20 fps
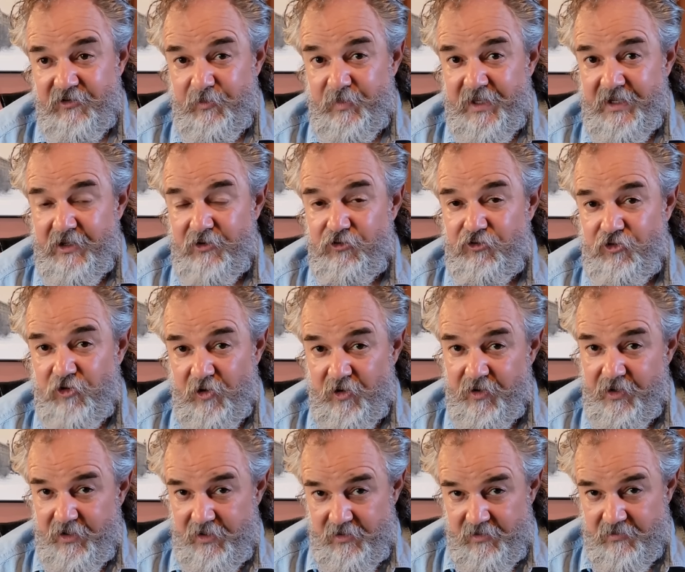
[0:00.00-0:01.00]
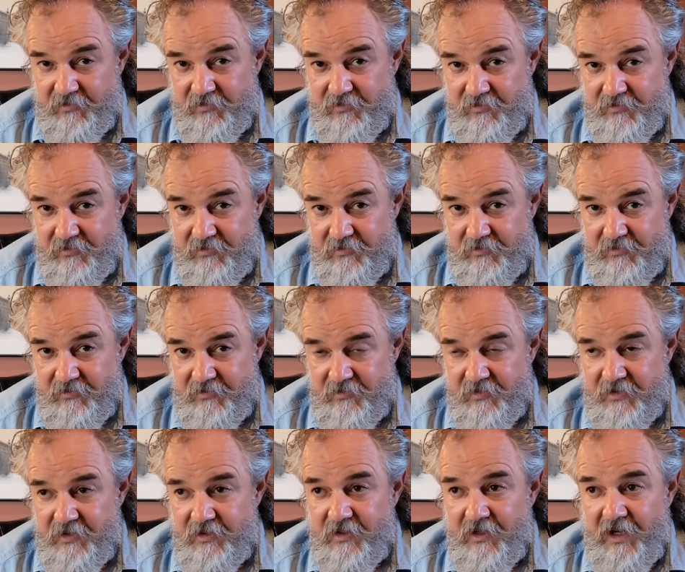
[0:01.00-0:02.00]
has been a journey.
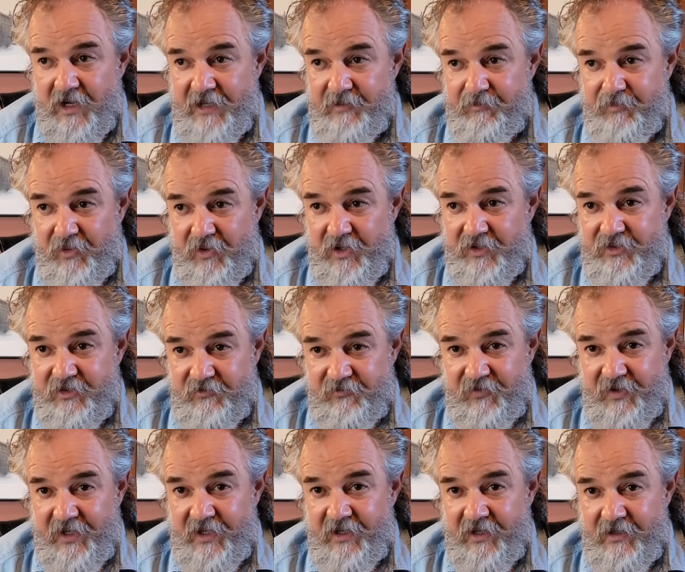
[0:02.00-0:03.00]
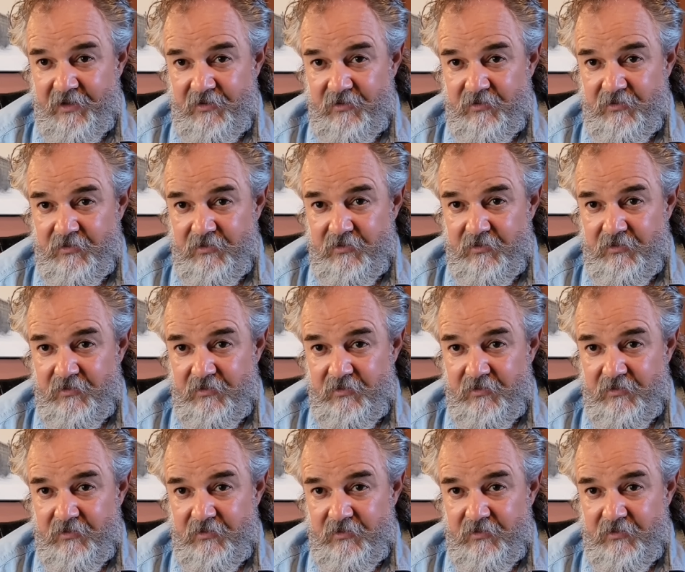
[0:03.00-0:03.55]
I bought the van